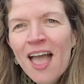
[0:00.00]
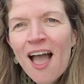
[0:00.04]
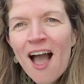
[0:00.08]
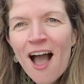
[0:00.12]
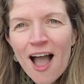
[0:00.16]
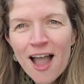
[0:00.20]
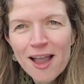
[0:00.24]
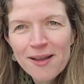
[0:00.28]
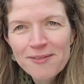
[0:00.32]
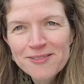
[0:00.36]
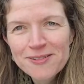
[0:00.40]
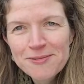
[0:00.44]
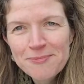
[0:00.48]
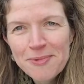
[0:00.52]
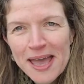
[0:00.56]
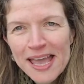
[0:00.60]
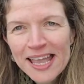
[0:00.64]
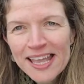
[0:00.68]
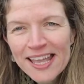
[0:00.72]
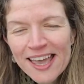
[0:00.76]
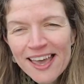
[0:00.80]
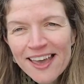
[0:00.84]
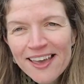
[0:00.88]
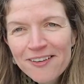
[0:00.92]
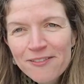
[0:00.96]
I'm
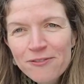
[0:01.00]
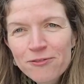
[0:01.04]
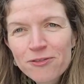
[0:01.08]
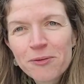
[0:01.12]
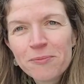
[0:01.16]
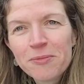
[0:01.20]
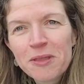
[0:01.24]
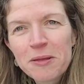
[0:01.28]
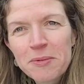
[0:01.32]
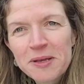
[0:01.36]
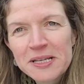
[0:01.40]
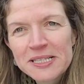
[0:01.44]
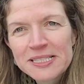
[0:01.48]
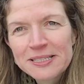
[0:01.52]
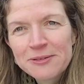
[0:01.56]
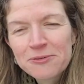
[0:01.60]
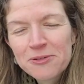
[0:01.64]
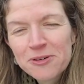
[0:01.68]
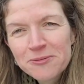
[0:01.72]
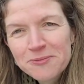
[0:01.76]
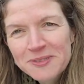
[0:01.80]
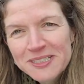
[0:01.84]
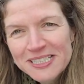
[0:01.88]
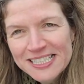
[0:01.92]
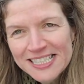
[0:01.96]
Rebecca from the Busy
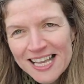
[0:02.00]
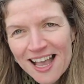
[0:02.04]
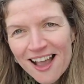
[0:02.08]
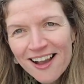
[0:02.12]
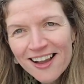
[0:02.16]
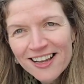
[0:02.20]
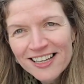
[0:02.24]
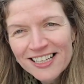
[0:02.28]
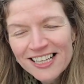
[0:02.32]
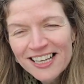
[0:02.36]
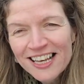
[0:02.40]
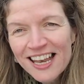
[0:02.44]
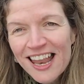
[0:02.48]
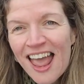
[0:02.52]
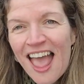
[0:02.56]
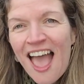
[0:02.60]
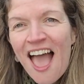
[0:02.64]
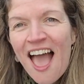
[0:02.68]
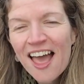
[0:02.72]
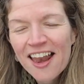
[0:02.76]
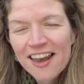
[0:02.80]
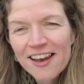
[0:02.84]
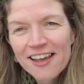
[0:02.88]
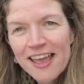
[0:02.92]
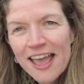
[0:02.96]
Woman's Garden,
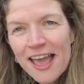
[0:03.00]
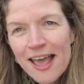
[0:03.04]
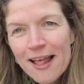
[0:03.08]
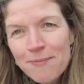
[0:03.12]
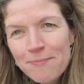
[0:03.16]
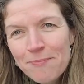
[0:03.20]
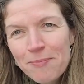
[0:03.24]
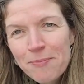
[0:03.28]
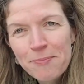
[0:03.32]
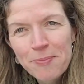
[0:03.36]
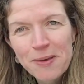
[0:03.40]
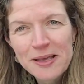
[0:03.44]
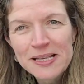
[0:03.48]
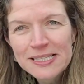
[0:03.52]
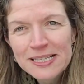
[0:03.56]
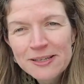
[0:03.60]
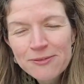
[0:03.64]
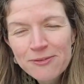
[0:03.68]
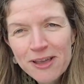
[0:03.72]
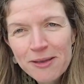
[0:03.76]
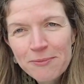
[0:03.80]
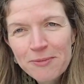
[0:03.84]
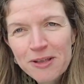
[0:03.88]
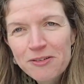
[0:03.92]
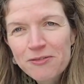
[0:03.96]
and I help busy
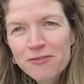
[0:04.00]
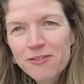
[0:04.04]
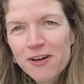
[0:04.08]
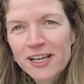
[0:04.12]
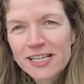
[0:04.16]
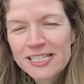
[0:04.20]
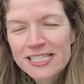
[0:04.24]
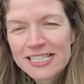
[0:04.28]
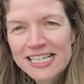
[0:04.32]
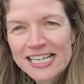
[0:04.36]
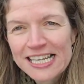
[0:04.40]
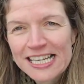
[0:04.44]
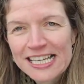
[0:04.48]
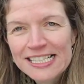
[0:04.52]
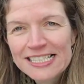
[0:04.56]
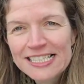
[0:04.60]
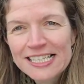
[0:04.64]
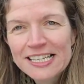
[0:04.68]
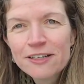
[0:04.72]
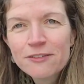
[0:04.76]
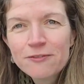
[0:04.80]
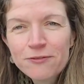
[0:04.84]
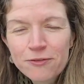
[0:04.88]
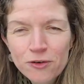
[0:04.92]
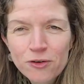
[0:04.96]
women find easy
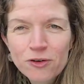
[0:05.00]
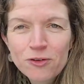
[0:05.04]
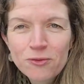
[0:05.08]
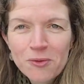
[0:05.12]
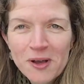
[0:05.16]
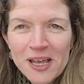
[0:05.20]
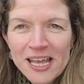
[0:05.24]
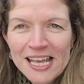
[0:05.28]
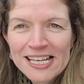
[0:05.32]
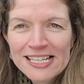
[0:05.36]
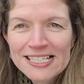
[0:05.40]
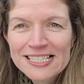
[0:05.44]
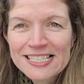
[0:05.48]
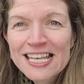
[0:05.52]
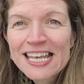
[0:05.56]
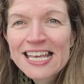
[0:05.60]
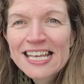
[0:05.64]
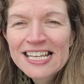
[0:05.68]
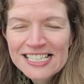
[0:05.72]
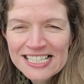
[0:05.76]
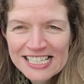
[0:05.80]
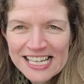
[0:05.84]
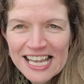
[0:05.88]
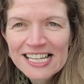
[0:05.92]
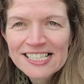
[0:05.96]
and fun ways
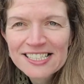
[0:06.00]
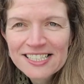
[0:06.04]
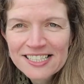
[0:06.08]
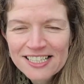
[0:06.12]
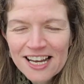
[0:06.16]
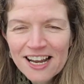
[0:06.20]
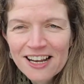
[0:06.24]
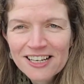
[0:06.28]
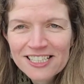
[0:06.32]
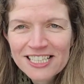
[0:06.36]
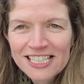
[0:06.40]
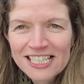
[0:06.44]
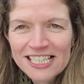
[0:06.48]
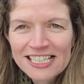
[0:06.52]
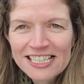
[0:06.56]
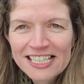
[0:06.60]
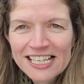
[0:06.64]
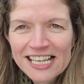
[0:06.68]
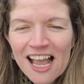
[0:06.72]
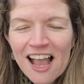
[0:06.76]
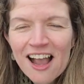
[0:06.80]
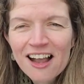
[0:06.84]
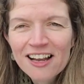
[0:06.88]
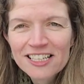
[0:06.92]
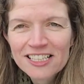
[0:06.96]
to get started in the
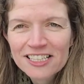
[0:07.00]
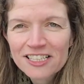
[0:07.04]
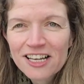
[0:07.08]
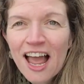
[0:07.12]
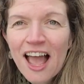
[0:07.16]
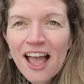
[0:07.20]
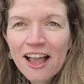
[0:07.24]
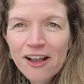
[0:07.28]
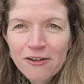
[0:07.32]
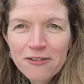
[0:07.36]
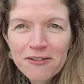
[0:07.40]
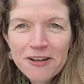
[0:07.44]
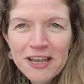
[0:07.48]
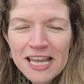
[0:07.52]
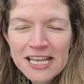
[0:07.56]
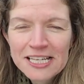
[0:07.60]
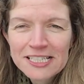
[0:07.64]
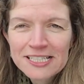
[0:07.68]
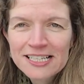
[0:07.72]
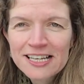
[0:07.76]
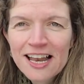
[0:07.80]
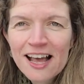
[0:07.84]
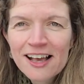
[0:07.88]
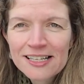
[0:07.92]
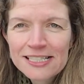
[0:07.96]
garden and create
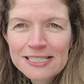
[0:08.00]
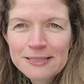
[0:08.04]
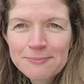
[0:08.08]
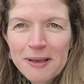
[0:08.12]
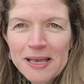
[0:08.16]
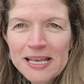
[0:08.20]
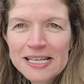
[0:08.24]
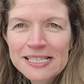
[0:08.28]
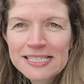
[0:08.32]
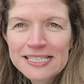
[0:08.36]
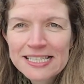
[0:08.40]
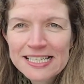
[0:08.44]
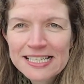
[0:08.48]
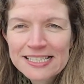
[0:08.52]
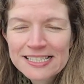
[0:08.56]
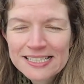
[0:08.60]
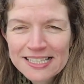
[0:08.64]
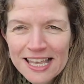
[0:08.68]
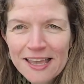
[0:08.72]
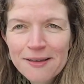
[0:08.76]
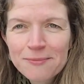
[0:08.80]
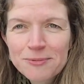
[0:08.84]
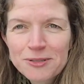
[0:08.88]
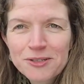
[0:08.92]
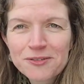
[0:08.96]
a nice space to
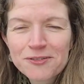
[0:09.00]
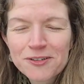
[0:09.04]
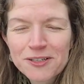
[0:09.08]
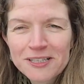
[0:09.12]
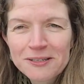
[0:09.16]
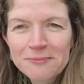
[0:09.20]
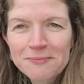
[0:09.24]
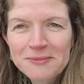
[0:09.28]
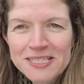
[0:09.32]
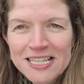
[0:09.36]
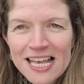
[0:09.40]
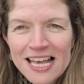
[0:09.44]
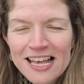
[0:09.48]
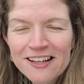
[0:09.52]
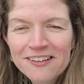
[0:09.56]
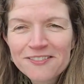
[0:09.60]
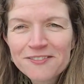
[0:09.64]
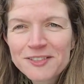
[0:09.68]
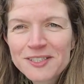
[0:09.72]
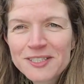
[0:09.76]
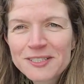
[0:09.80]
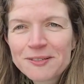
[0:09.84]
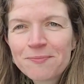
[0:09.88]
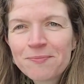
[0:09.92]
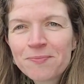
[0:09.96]
escape to for
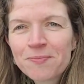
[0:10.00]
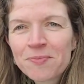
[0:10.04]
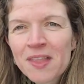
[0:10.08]
themselves.